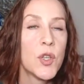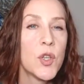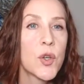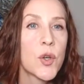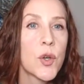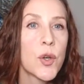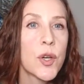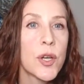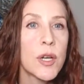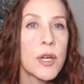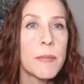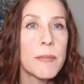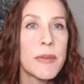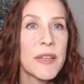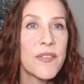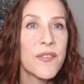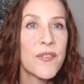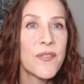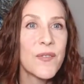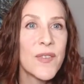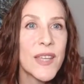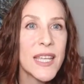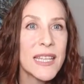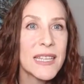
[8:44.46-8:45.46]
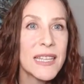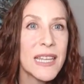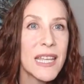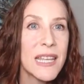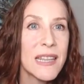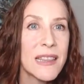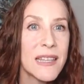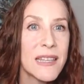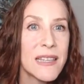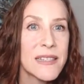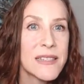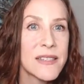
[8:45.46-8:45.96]
you're going to be
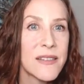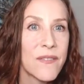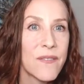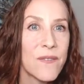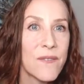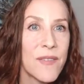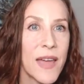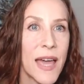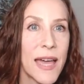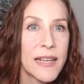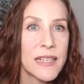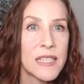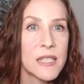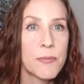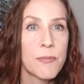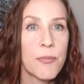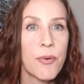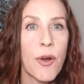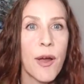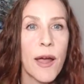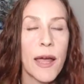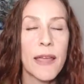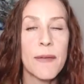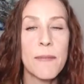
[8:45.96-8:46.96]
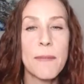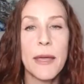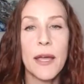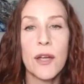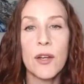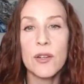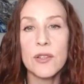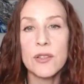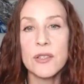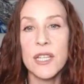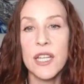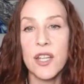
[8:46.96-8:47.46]
feeling these effects
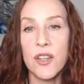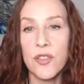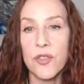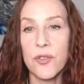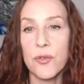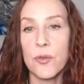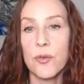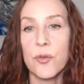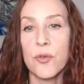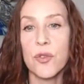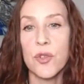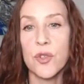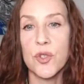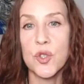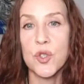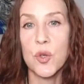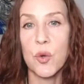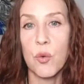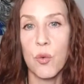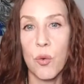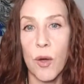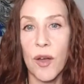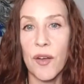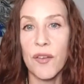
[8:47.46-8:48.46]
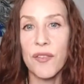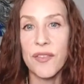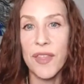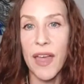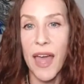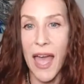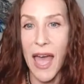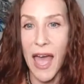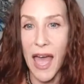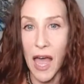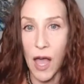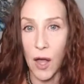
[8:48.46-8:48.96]
primarily through the 12th
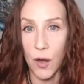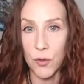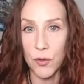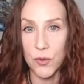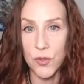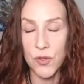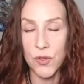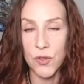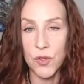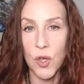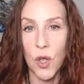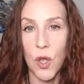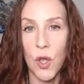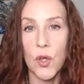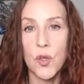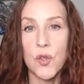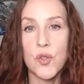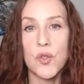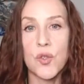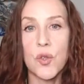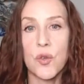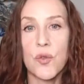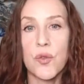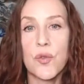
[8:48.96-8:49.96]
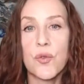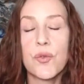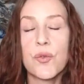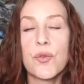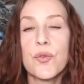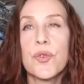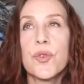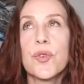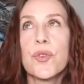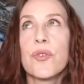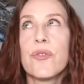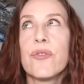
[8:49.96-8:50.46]
house. So
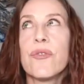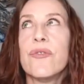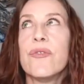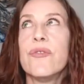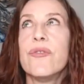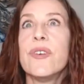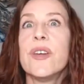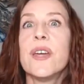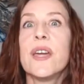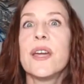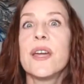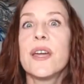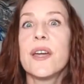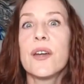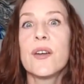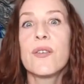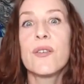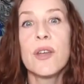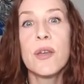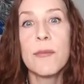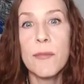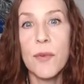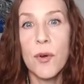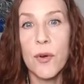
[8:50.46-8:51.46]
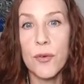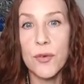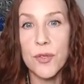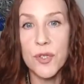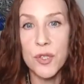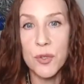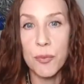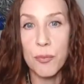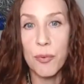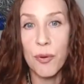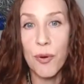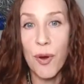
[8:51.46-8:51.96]
through your very
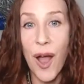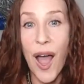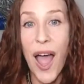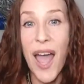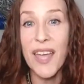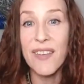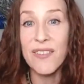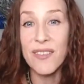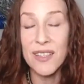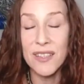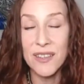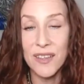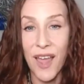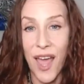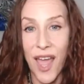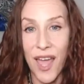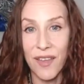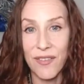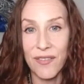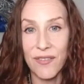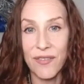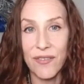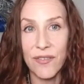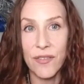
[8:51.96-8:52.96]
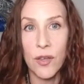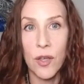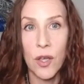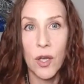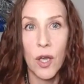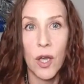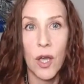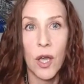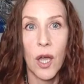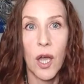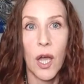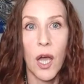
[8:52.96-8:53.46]
most private life.
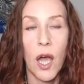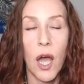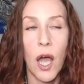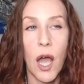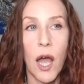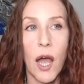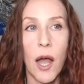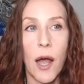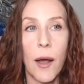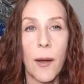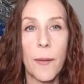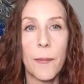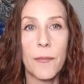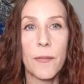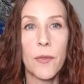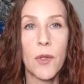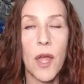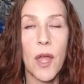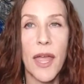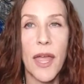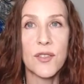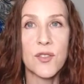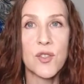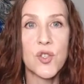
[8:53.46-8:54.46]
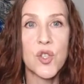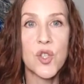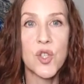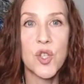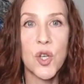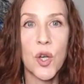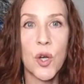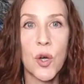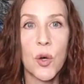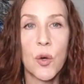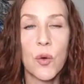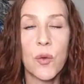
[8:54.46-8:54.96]
And
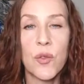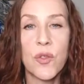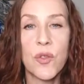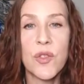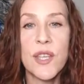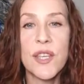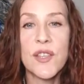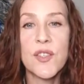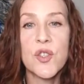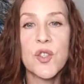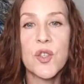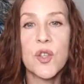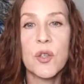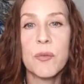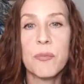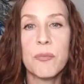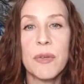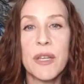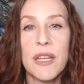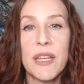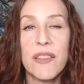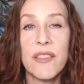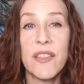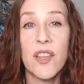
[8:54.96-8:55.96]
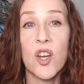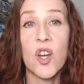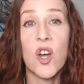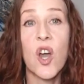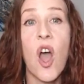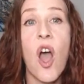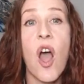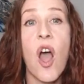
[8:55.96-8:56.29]
so this could be